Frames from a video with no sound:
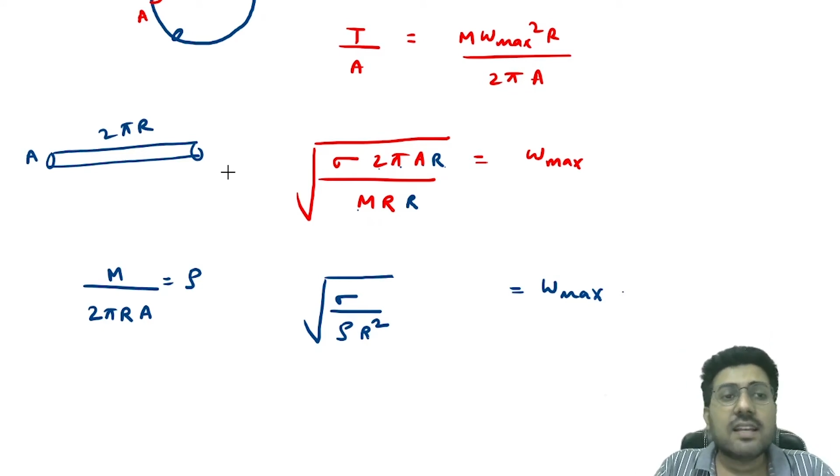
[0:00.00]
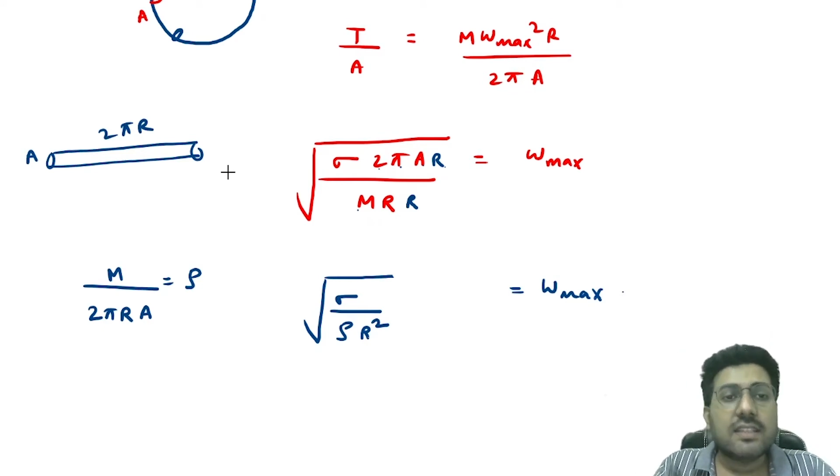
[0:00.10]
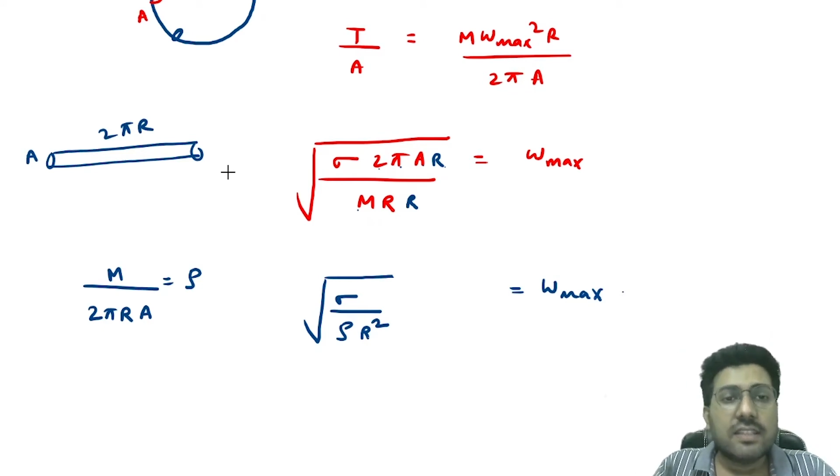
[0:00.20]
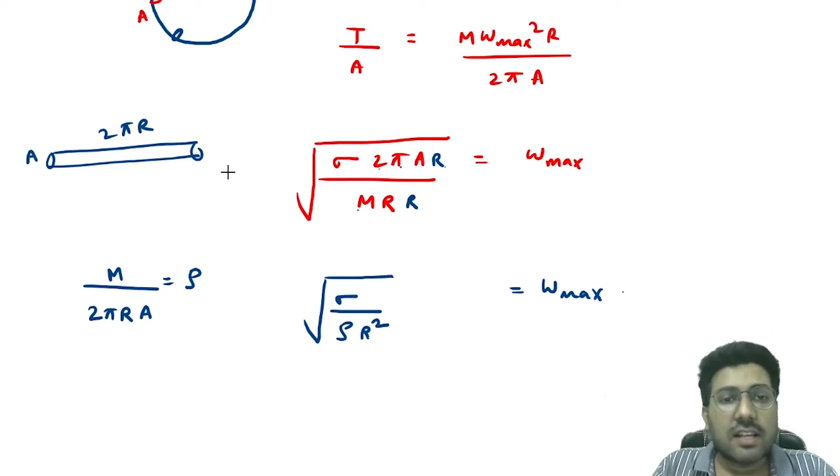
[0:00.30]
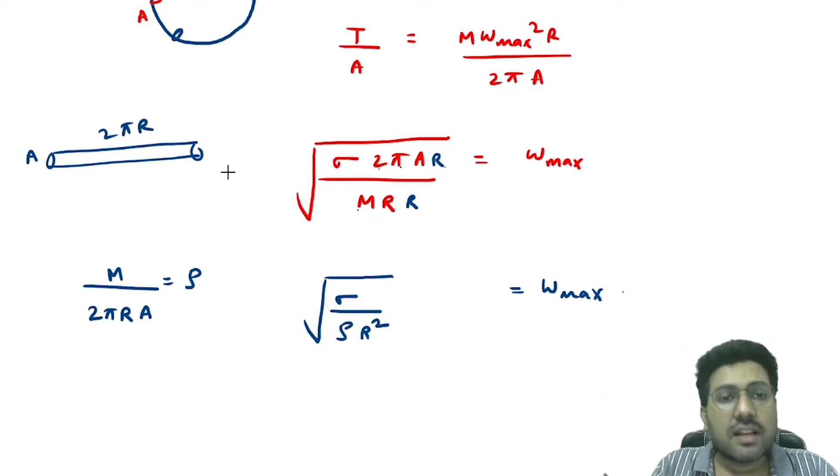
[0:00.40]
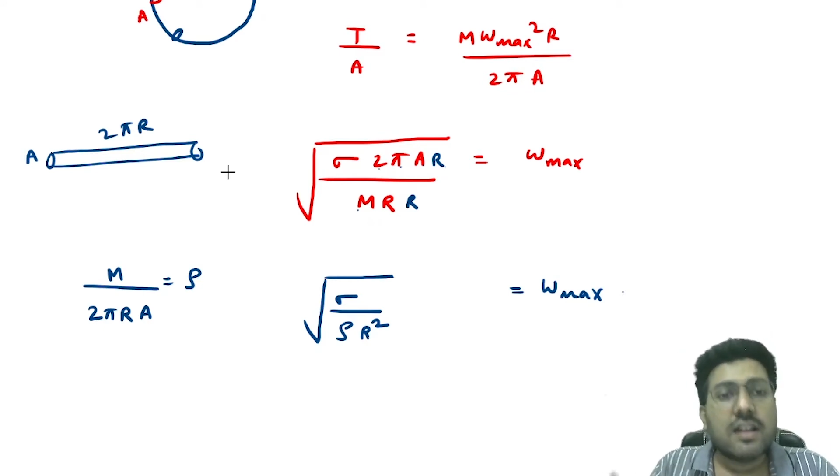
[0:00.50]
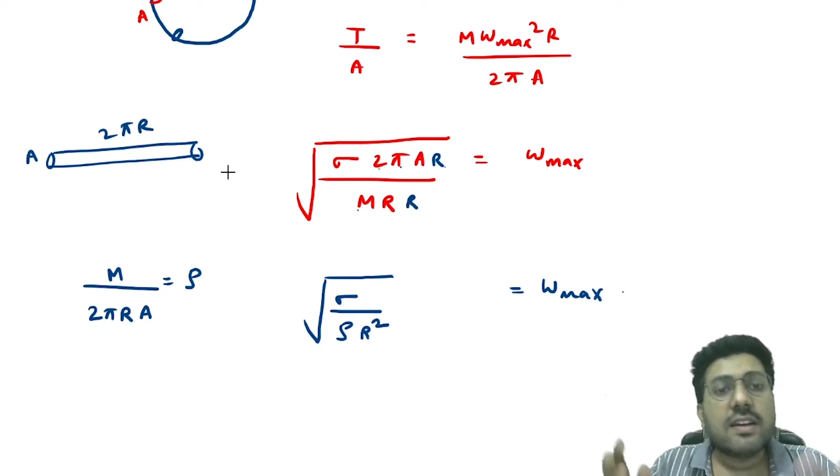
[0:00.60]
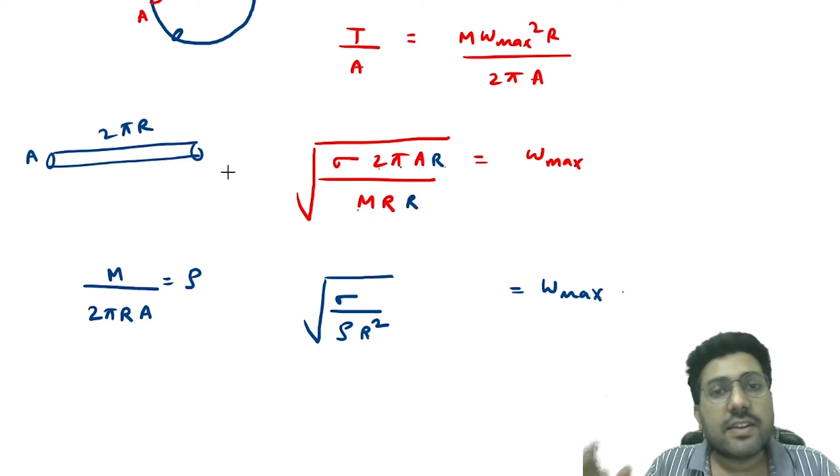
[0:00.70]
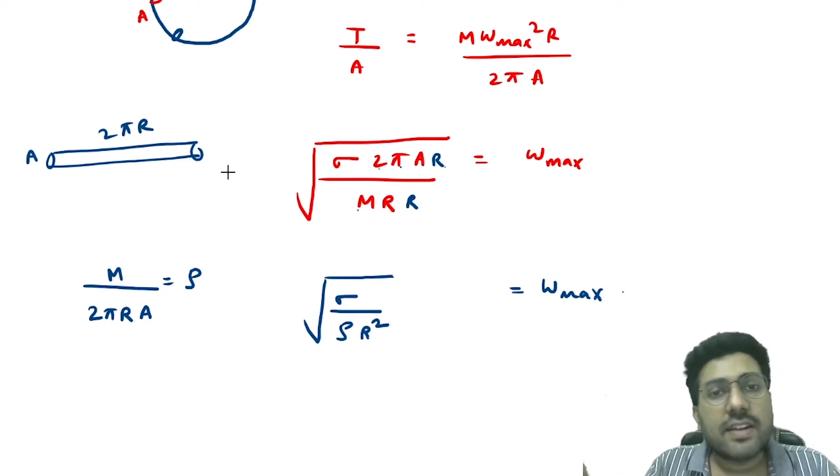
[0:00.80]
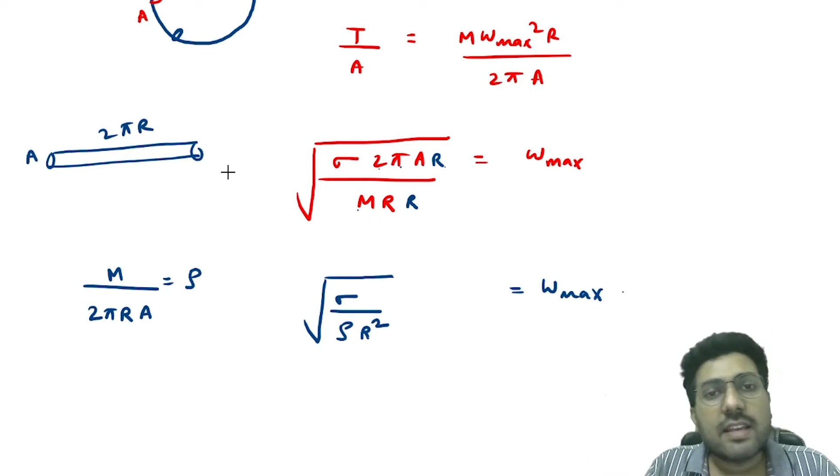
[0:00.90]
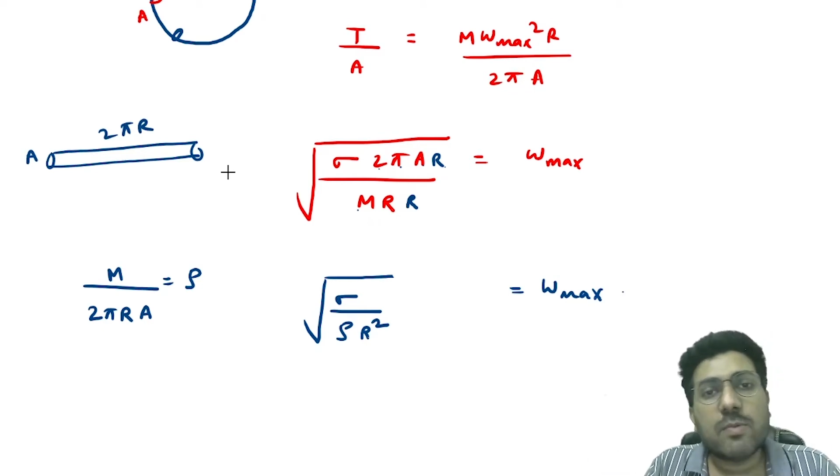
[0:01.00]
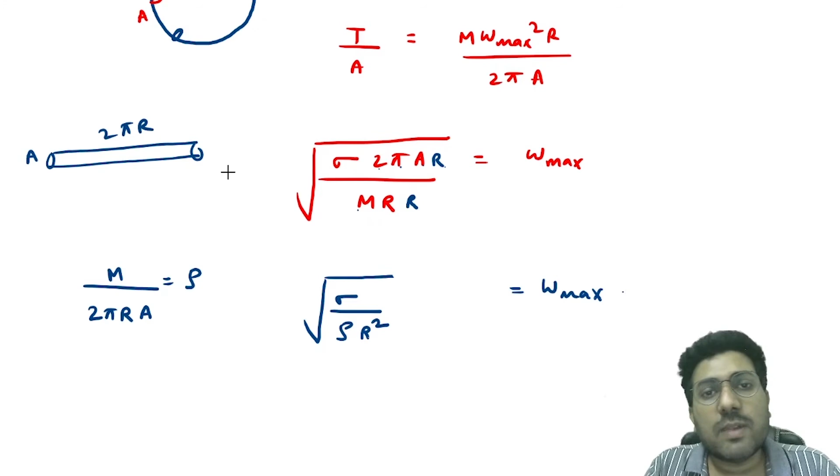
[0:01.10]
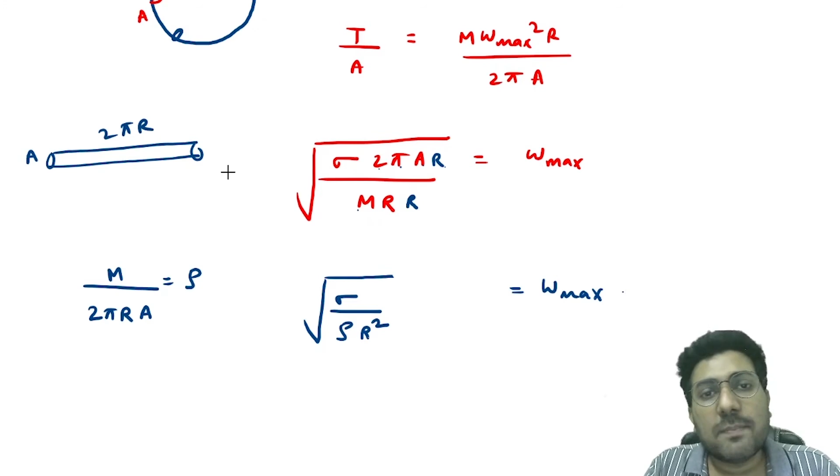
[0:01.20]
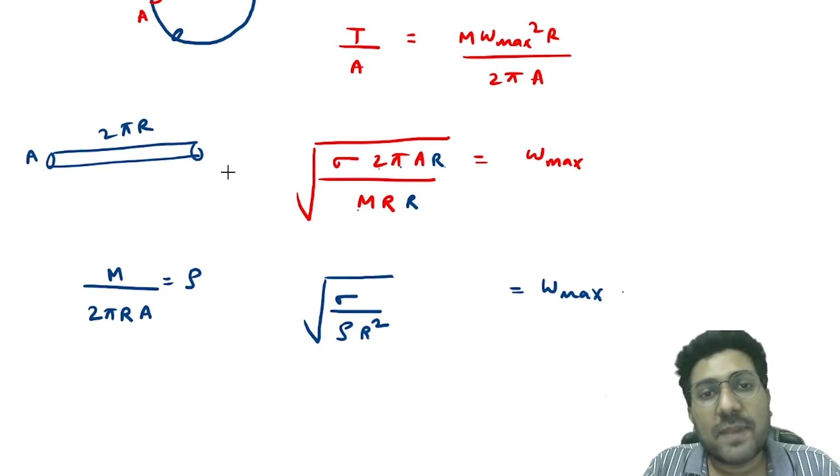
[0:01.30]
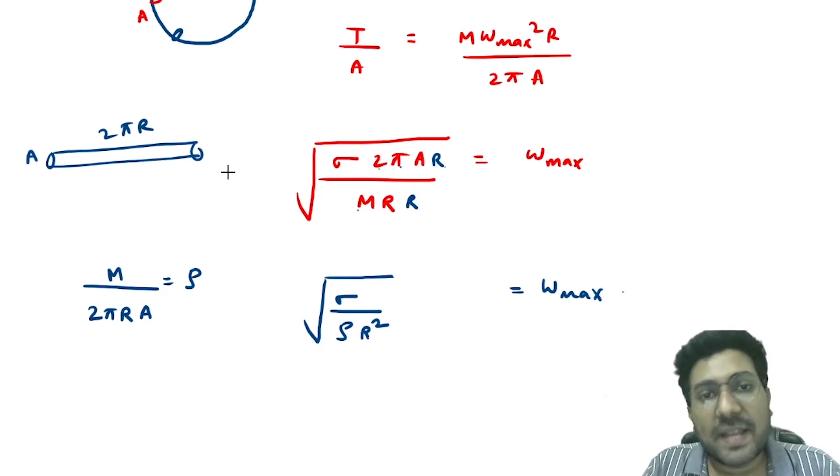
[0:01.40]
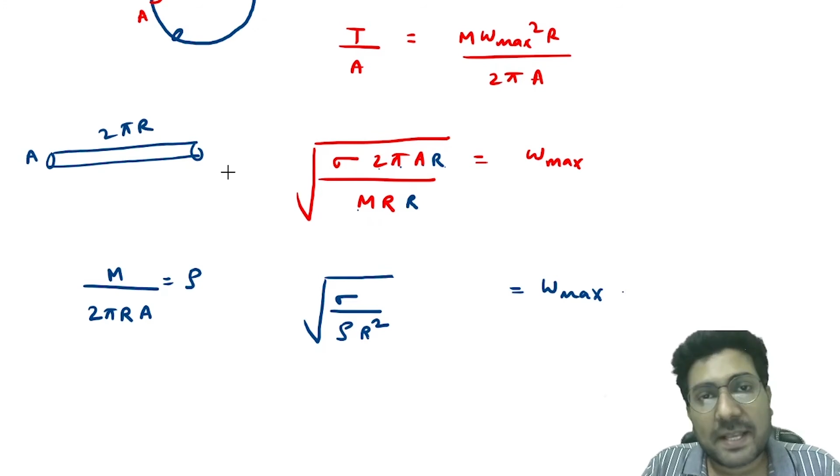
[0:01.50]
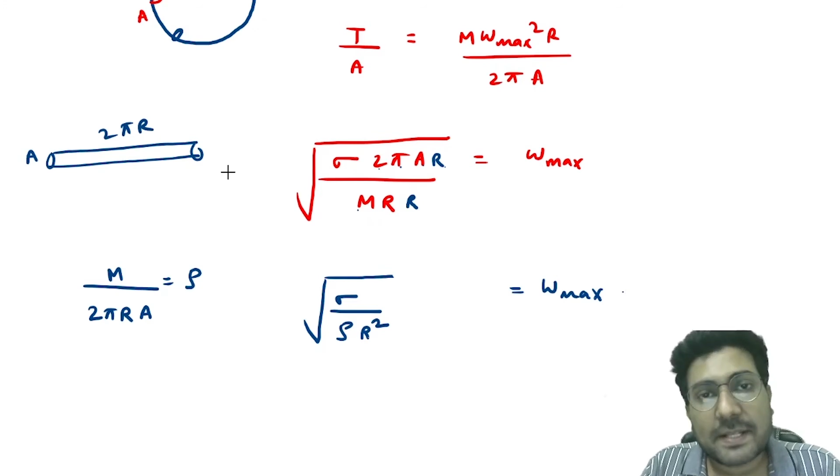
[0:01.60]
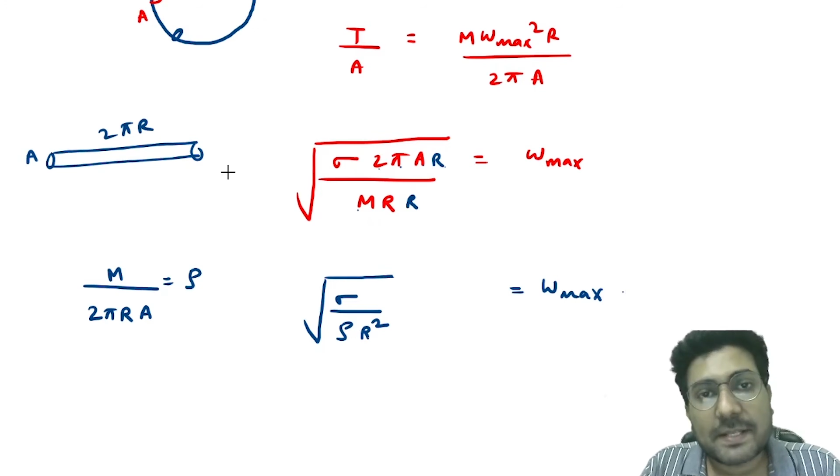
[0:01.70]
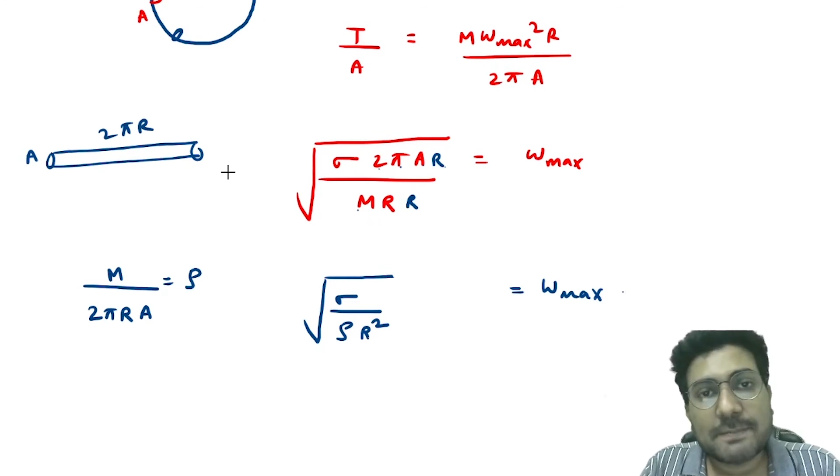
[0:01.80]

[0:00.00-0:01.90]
the ring will break.